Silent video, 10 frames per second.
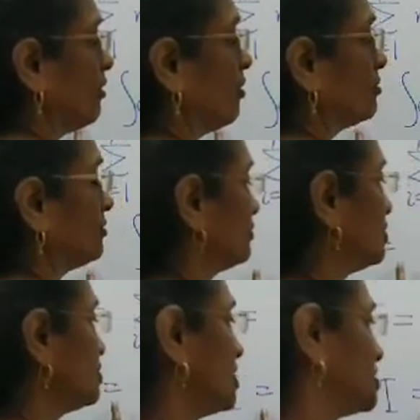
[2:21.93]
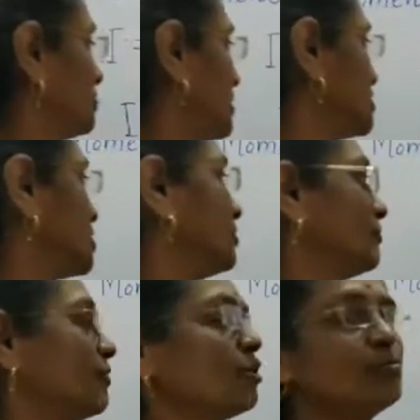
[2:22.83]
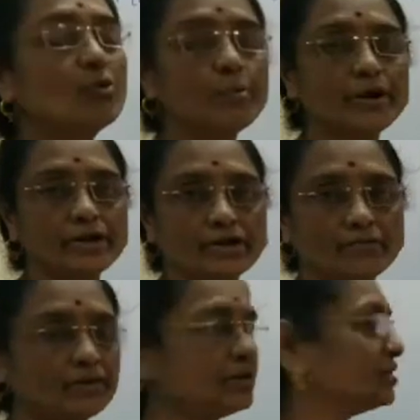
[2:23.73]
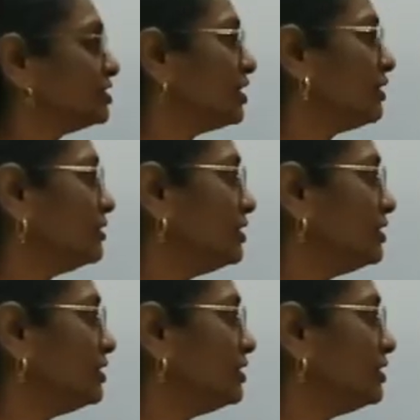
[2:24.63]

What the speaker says: or such expression for moment of inertia,